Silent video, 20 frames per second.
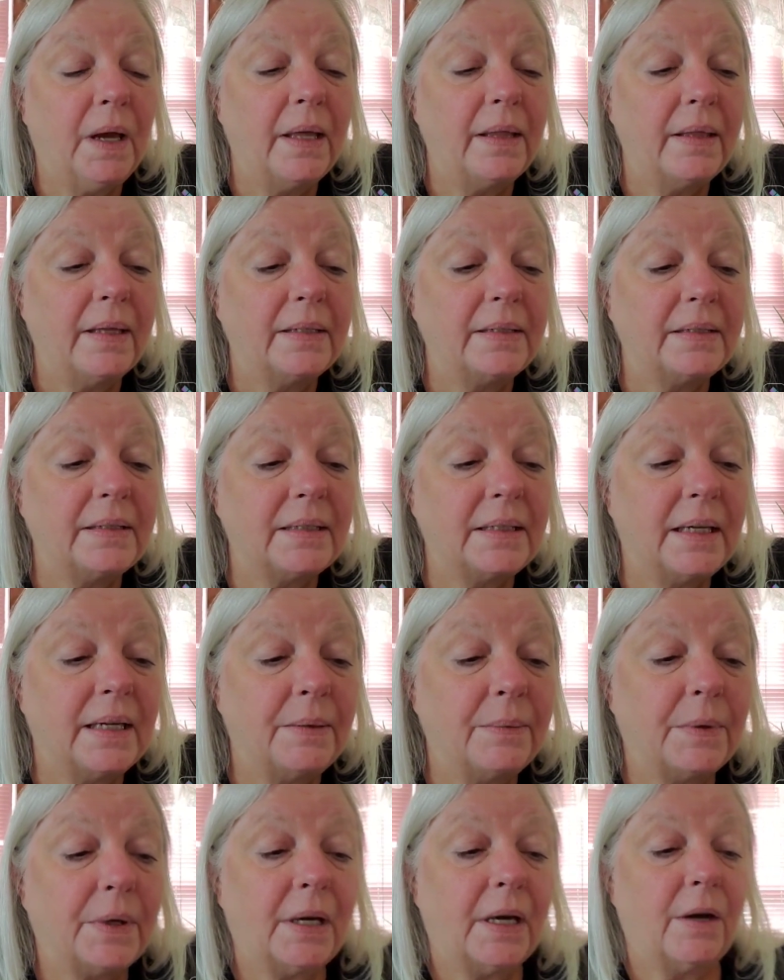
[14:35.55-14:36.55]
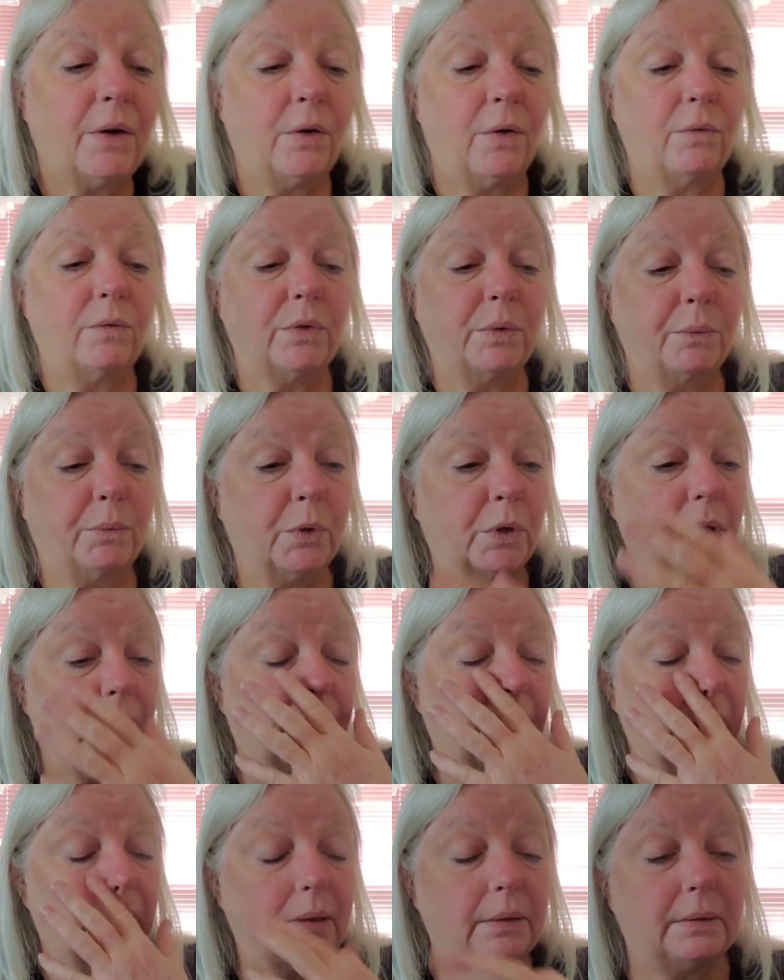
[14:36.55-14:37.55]
And then today when I got home from
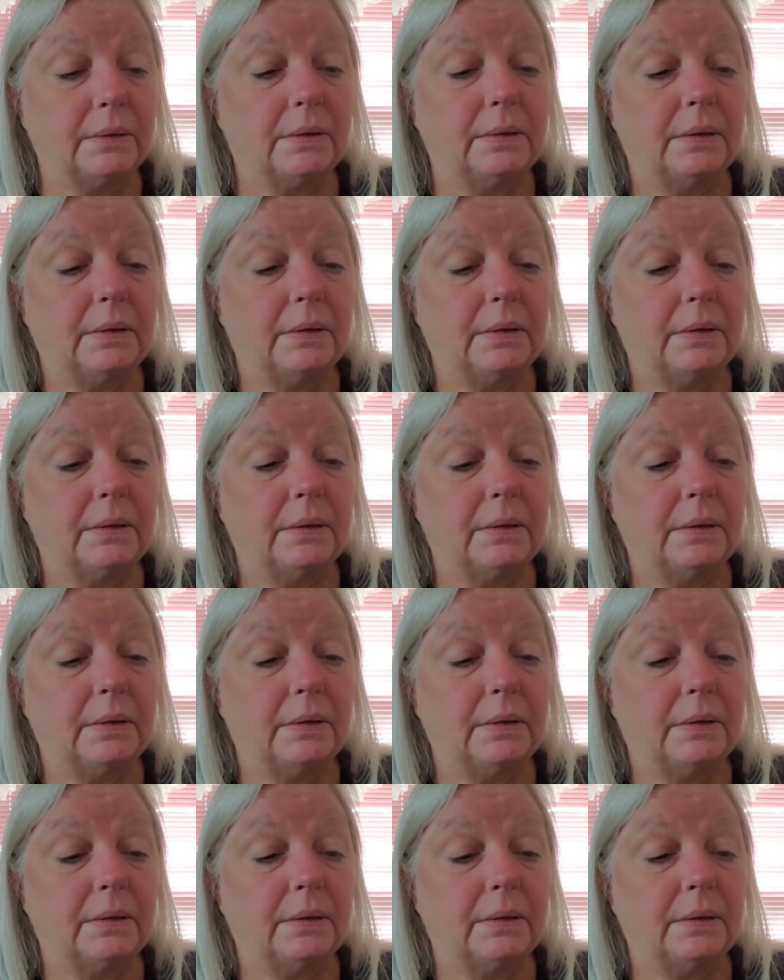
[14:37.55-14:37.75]
work, I,